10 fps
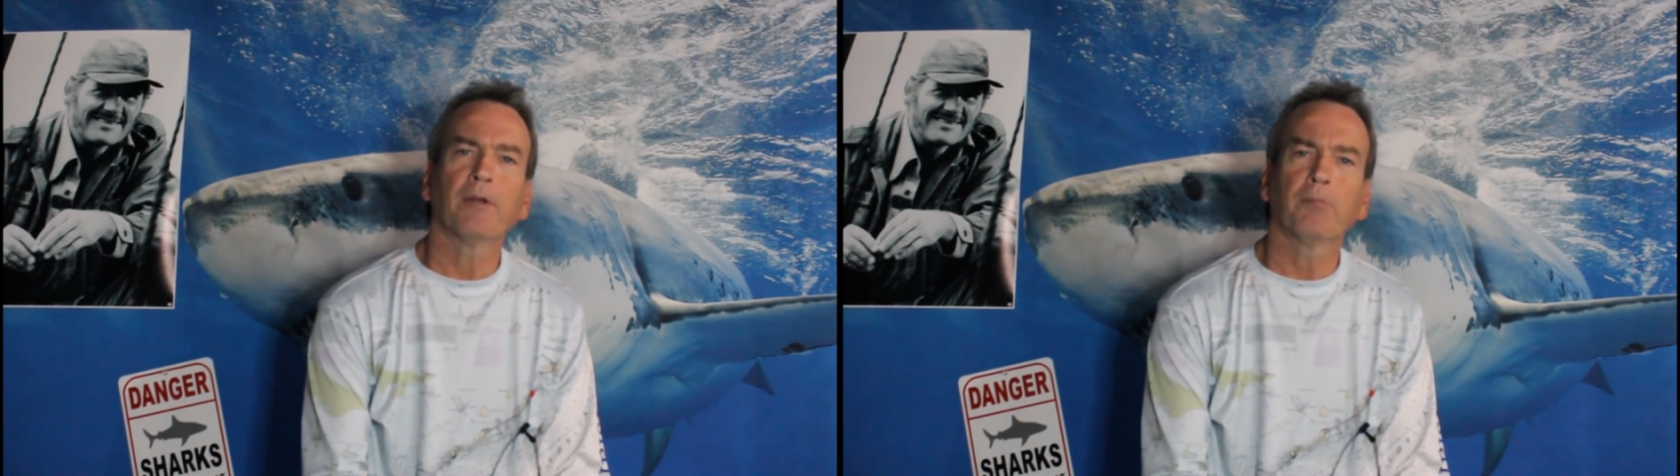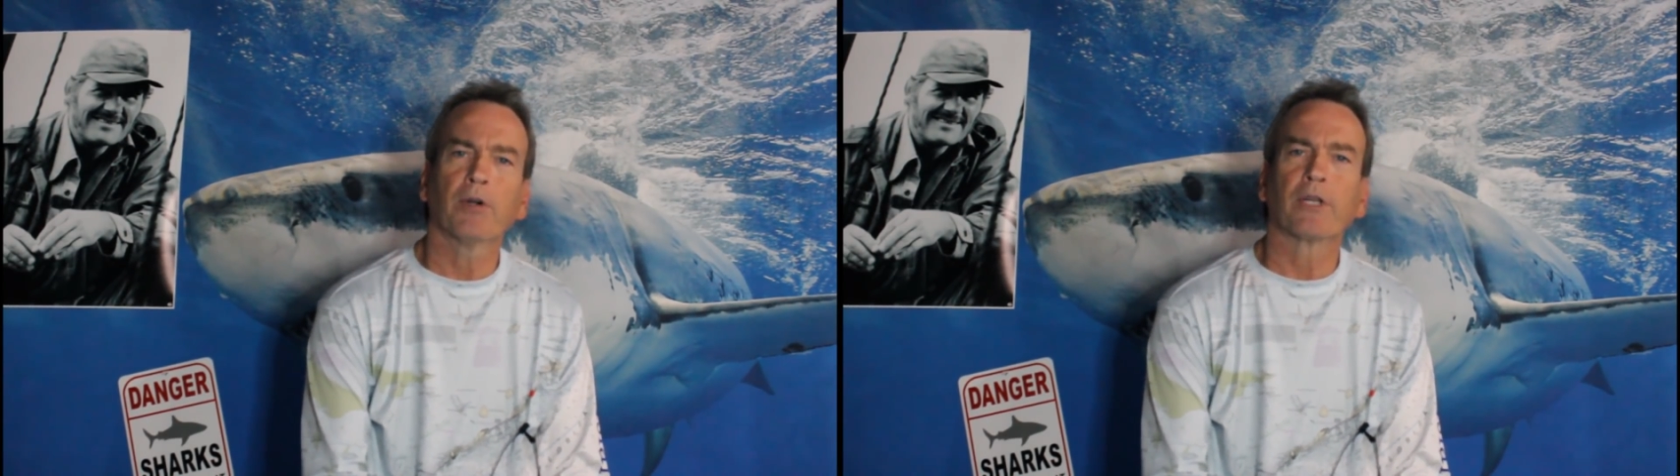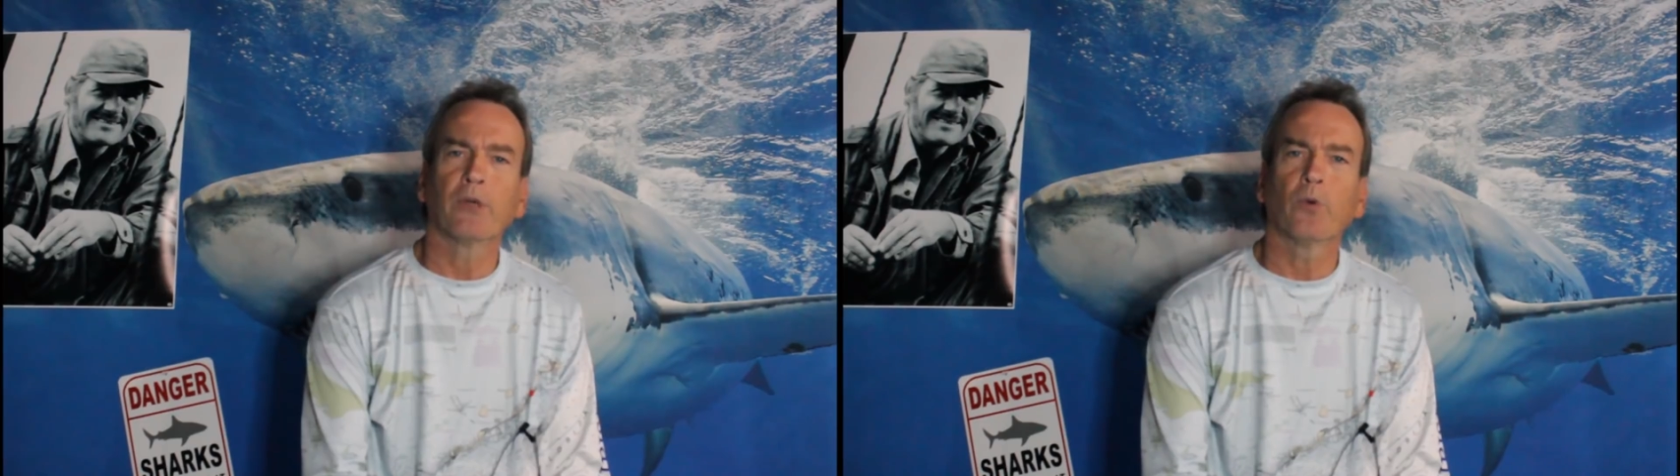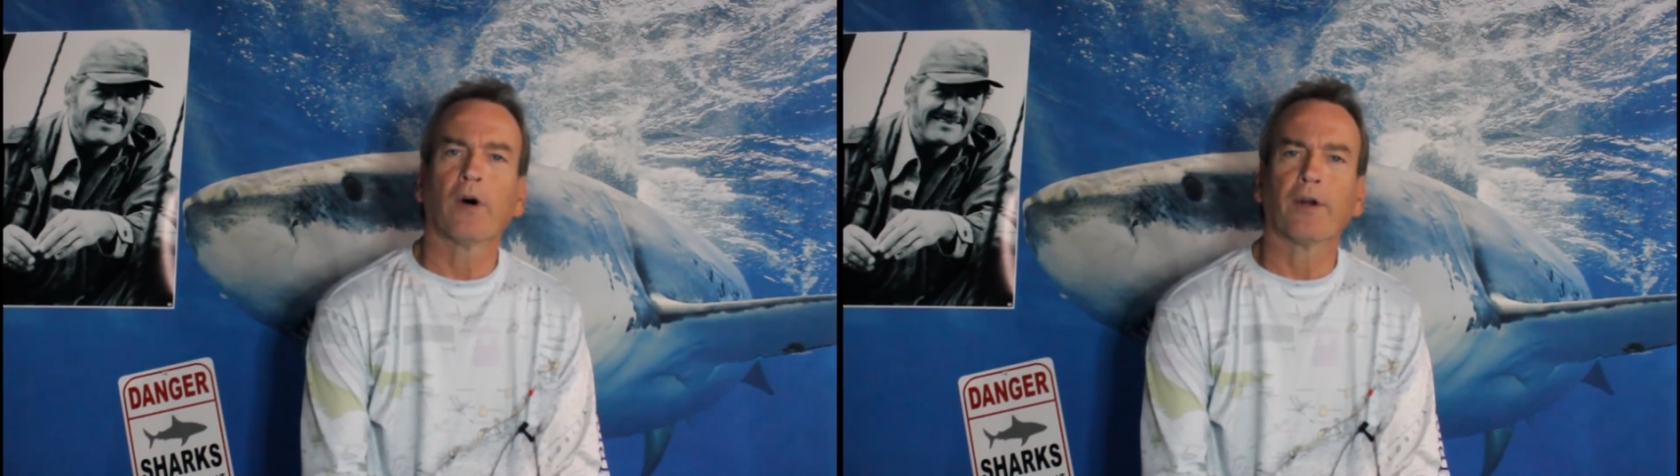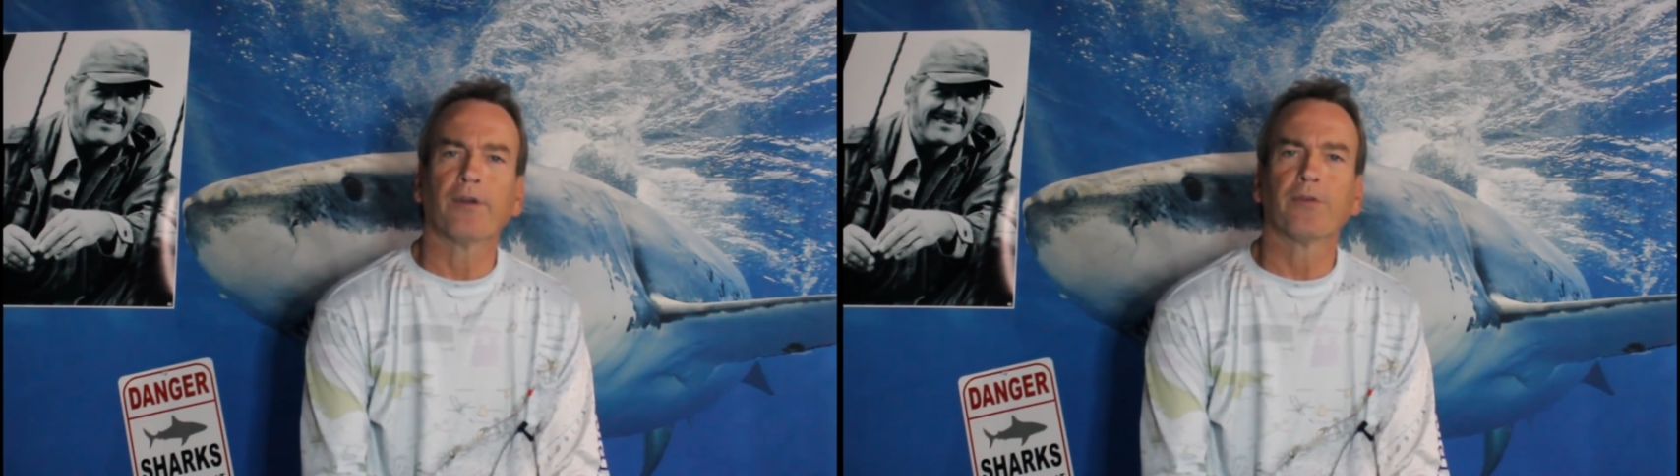in murky
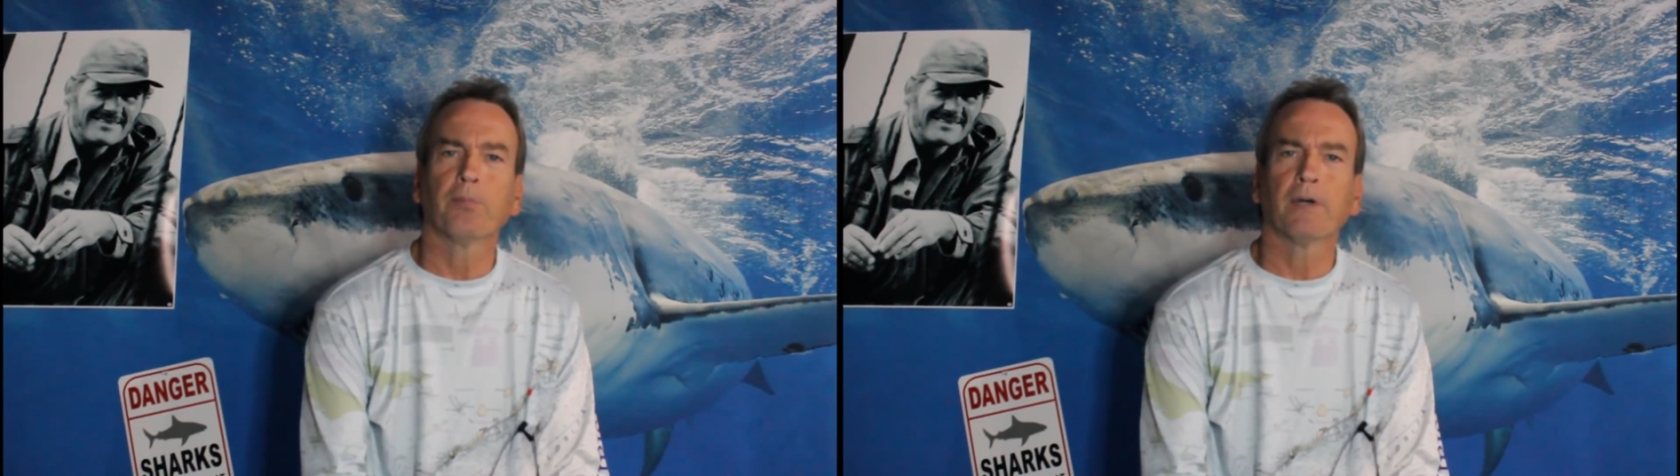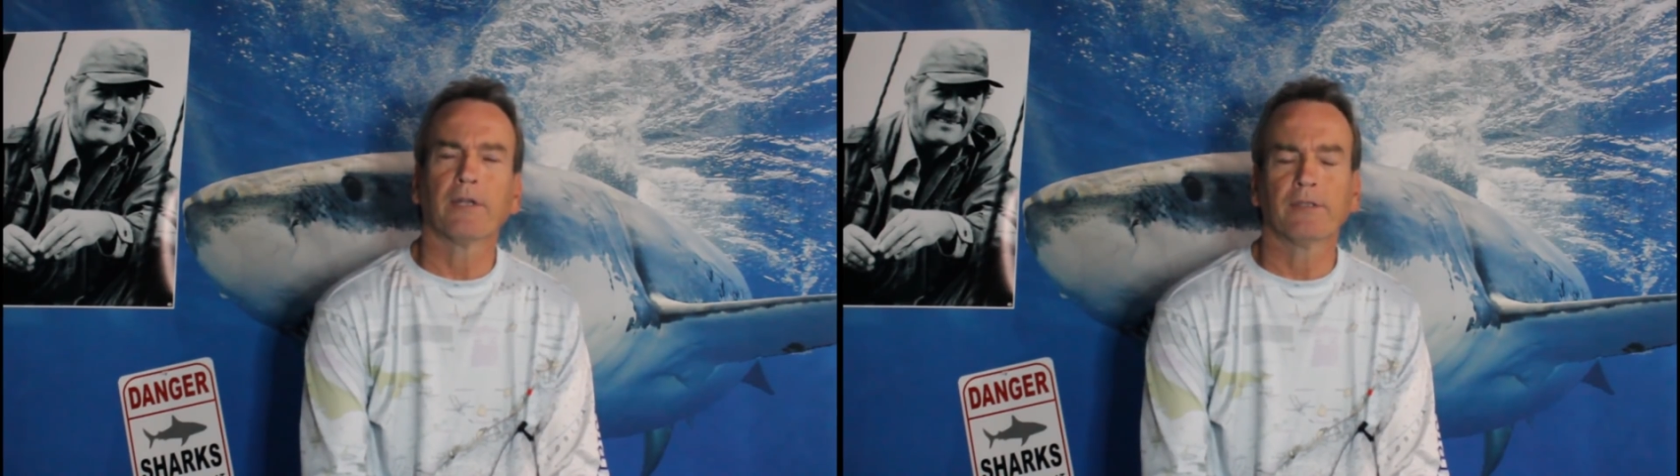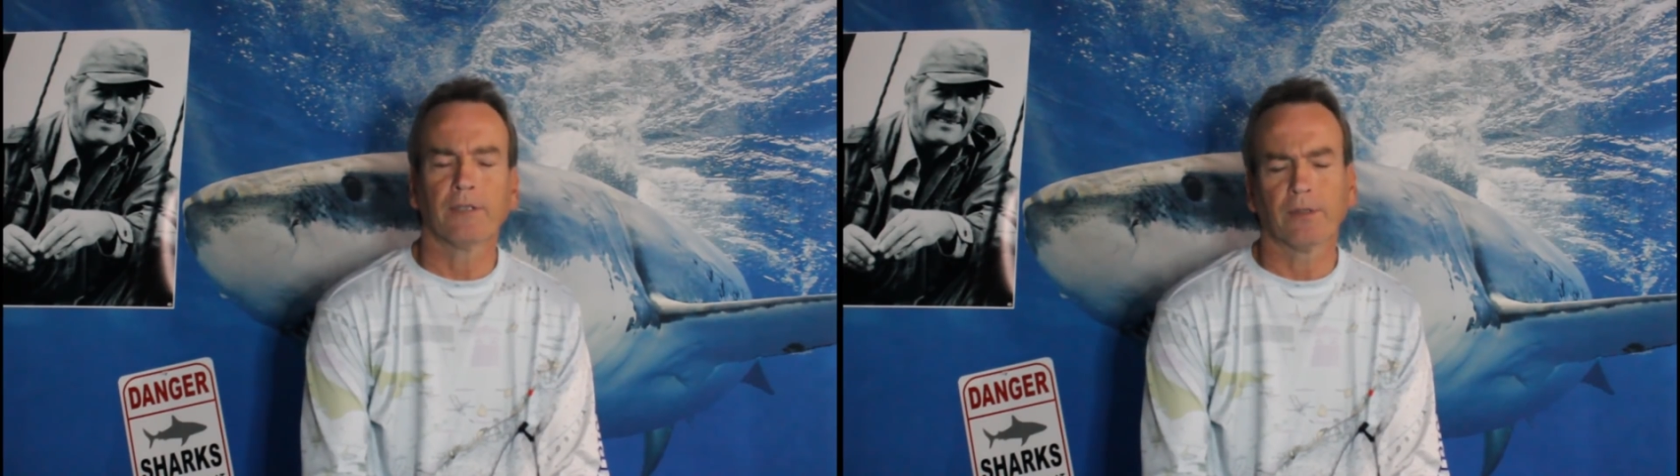waters, but